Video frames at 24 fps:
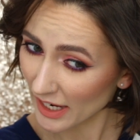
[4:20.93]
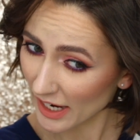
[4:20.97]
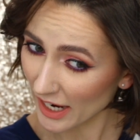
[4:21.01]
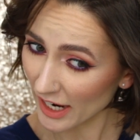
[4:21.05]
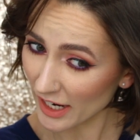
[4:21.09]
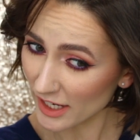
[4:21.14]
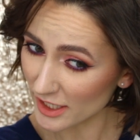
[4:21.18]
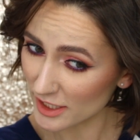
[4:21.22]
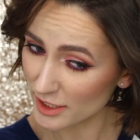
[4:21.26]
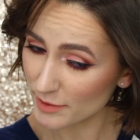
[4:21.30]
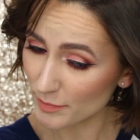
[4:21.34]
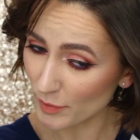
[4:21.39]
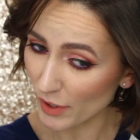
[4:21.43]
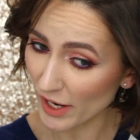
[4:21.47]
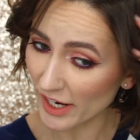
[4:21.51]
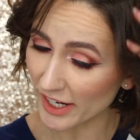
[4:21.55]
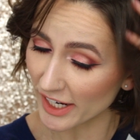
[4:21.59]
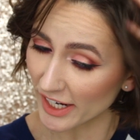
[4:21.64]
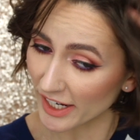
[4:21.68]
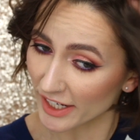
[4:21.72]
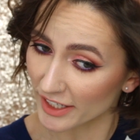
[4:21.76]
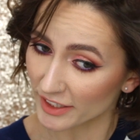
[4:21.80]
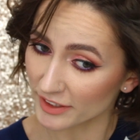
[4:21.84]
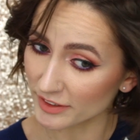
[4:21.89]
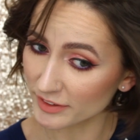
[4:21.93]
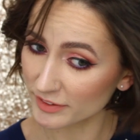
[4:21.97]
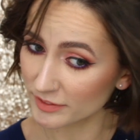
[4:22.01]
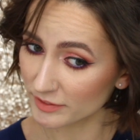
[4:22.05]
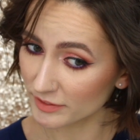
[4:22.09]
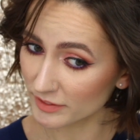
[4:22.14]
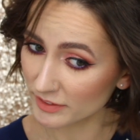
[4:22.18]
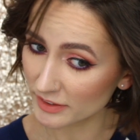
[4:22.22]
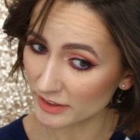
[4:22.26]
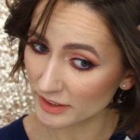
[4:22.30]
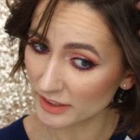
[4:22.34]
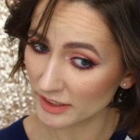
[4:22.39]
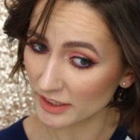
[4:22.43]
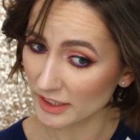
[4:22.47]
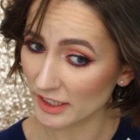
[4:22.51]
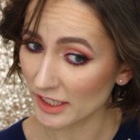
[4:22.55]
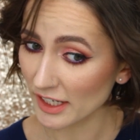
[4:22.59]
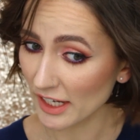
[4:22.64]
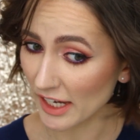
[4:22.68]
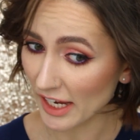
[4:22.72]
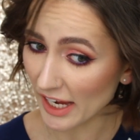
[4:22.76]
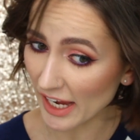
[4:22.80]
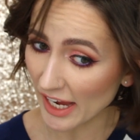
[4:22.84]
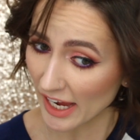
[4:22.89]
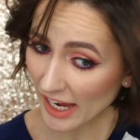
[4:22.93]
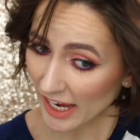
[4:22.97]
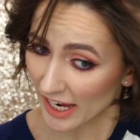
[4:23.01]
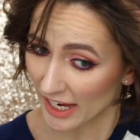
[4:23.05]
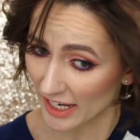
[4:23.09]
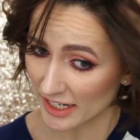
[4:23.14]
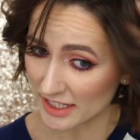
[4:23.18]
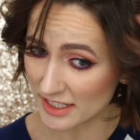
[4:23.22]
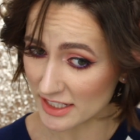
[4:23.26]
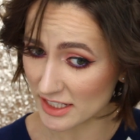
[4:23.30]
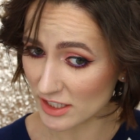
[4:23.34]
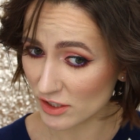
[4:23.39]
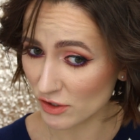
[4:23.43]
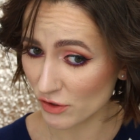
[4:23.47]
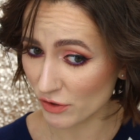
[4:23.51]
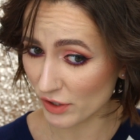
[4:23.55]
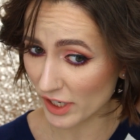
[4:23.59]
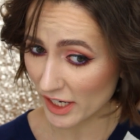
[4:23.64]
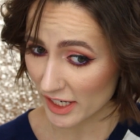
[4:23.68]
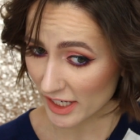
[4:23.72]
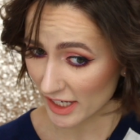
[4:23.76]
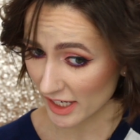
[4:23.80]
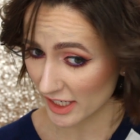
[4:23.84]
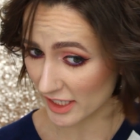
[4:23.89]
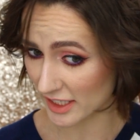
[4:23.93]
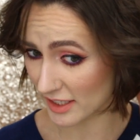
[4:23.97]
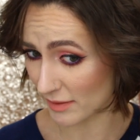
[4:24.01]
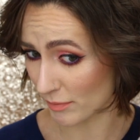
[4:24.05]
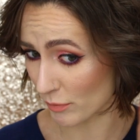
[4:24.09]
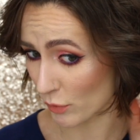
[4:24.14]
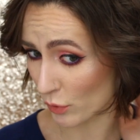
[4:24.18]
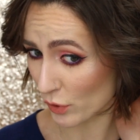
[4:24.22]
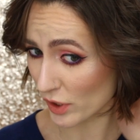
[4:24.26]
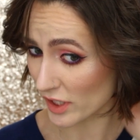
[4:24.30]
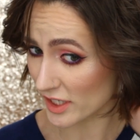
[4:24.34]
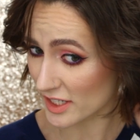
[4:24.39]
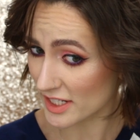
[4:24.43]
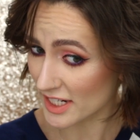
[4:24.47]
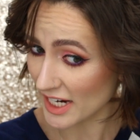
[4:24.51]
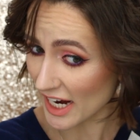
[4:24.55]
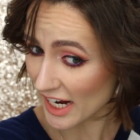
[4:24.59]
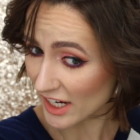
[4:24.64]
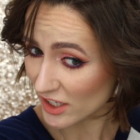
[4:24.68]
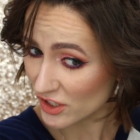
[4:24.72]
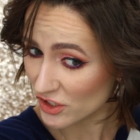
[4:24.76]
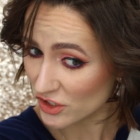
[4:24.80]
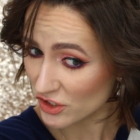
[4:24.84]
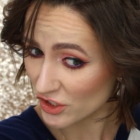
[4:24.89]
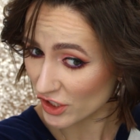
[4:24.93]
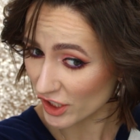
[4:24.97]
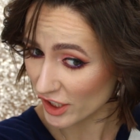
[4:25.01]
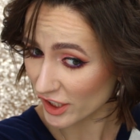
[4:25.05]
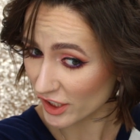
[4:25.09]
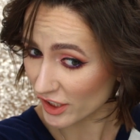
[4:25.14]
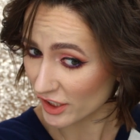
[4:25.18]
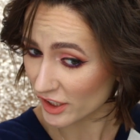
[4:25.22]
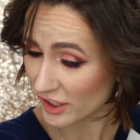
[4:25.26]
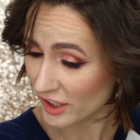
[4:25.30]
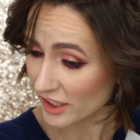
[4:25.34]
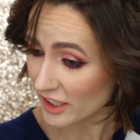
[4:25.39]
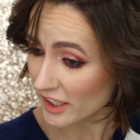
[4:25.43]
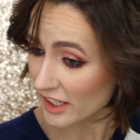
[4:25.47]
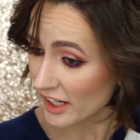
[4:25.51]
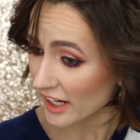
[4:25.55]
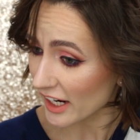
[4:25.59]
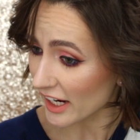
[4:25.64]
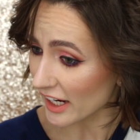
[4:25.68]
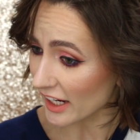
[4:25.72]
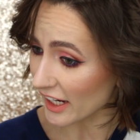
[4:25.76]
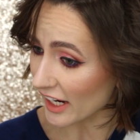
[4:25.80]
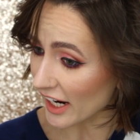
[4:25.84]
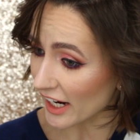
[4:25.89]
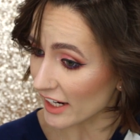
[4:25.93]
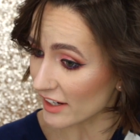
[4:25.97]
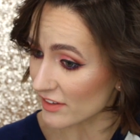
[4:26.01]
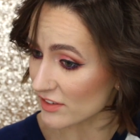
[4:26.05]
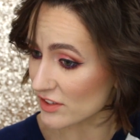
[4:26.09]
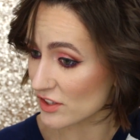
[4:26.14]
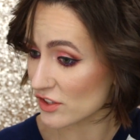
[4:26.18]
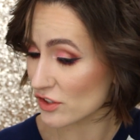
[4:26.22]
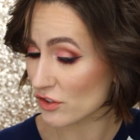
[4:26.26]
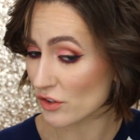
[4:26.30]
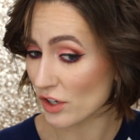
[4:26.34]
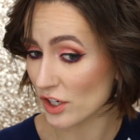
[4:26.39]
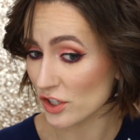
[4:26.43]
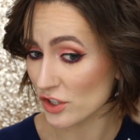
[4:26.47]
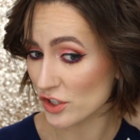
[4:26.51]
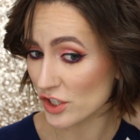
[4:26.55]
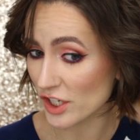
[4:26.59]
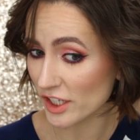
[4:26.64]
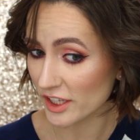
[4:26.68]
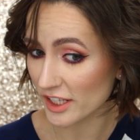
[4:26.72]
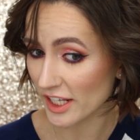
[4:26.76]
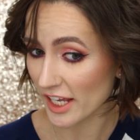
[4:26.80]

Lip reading: hairspraying and creating more texture and kind of scrunching